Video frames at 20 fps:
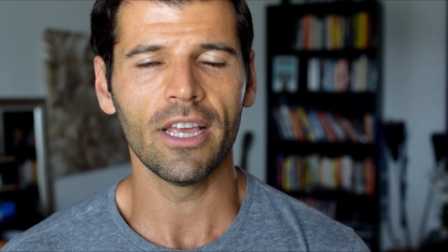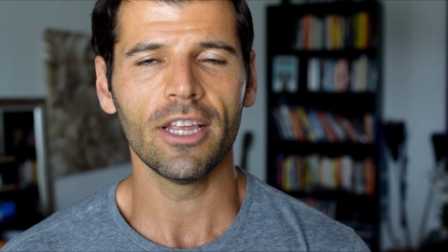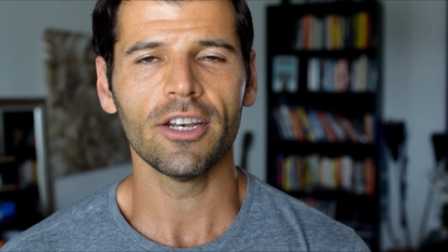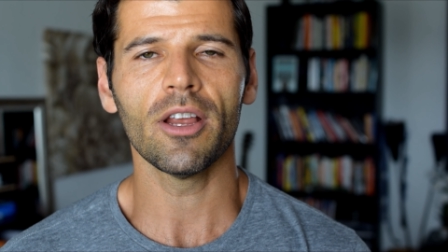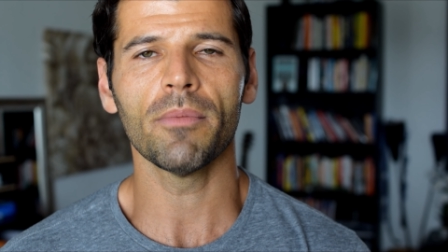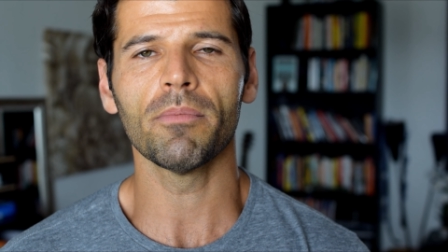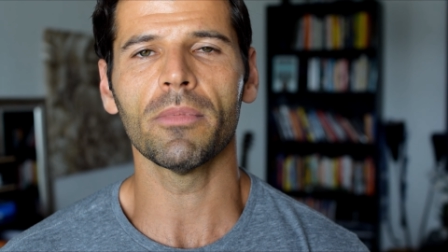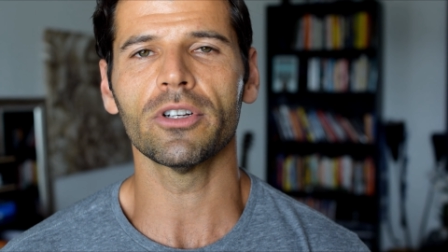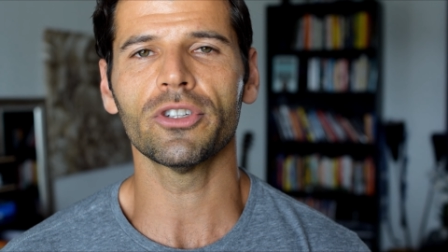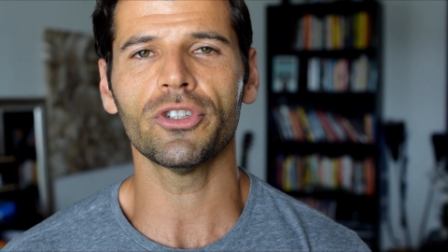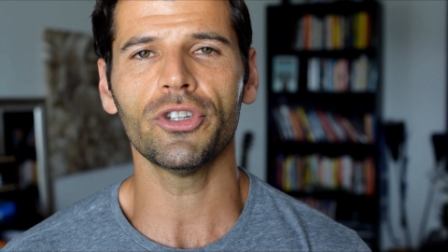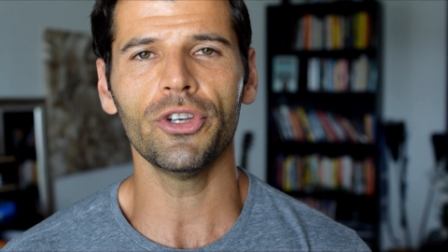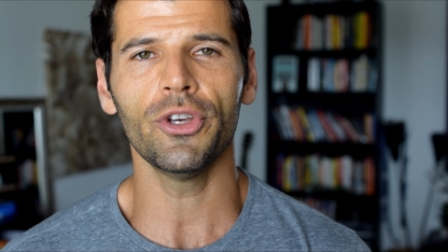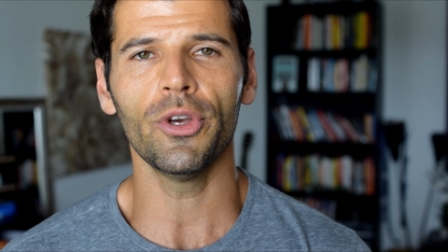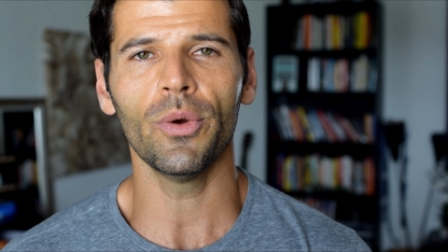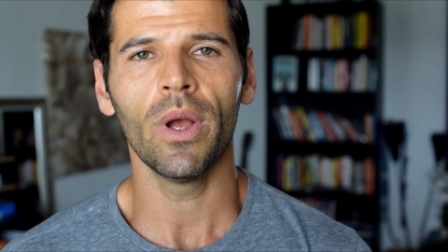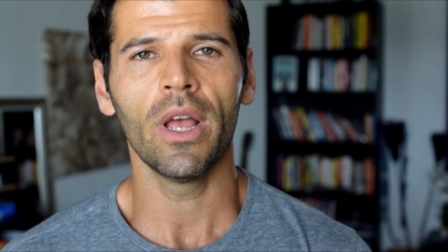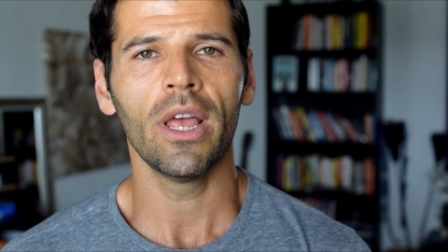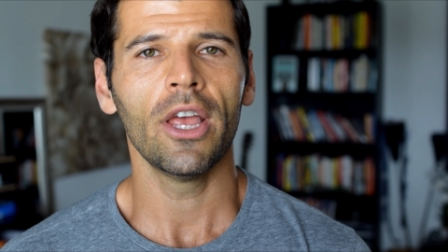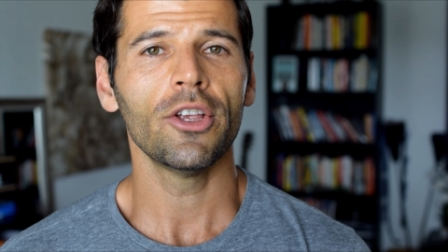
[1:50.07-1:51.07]
Number
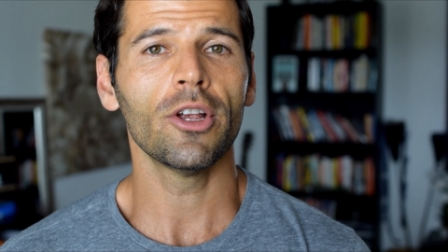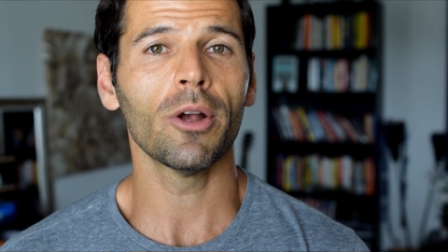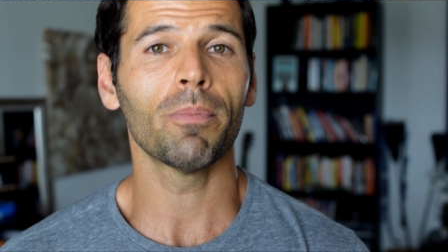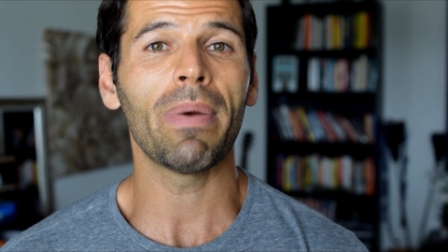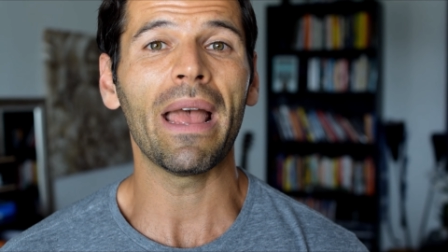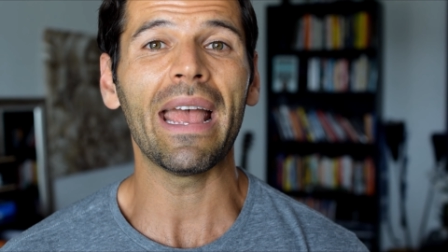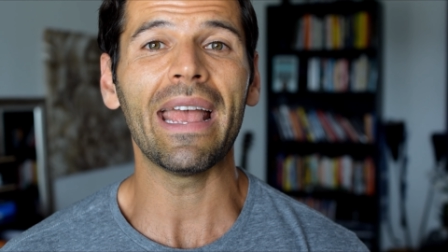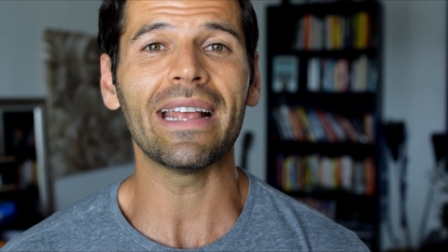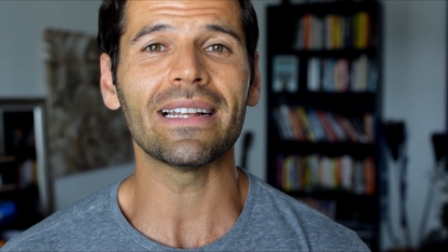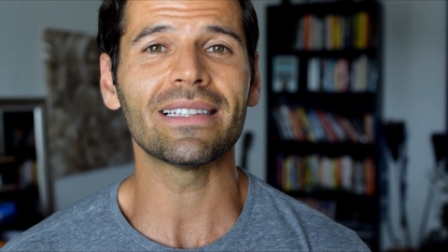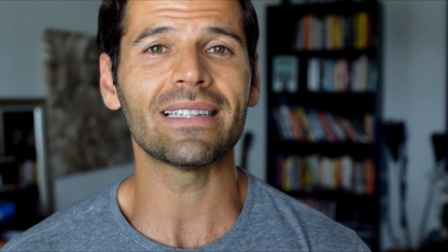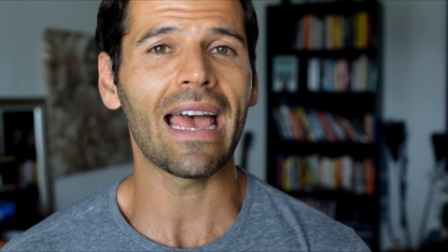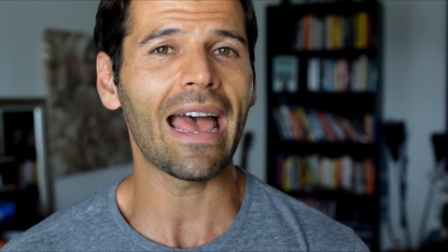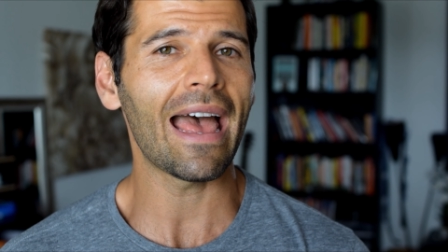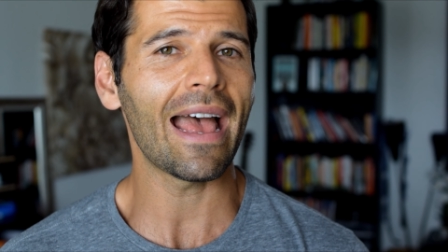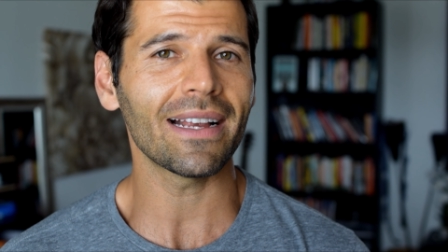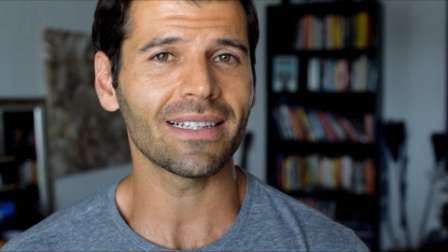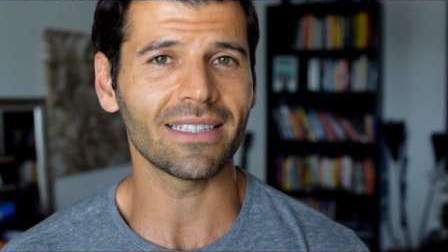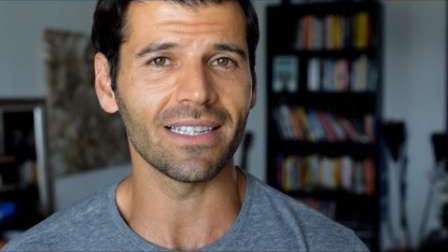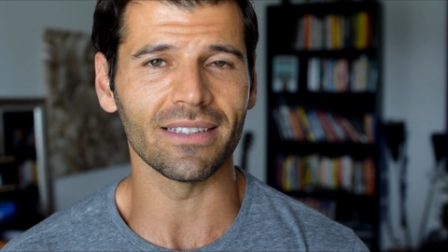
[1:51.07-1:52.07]
two, you're paying
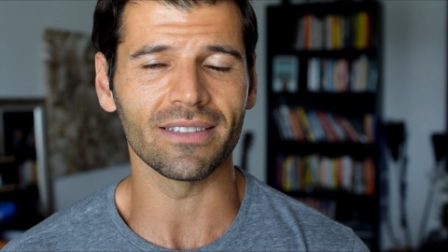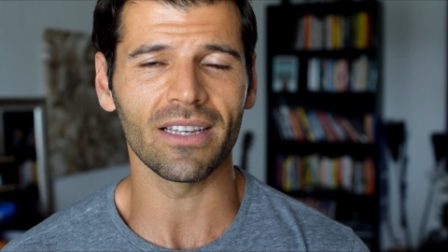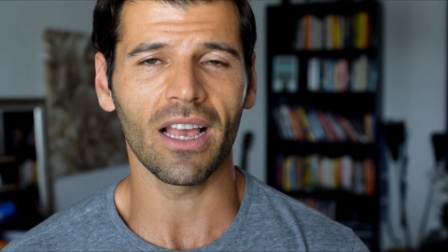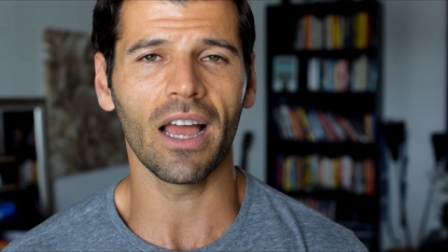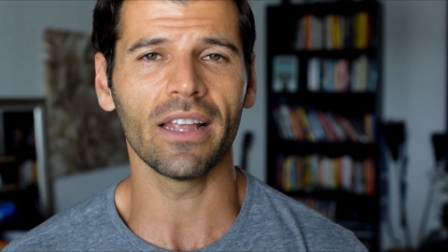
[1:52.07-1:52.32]
taxes.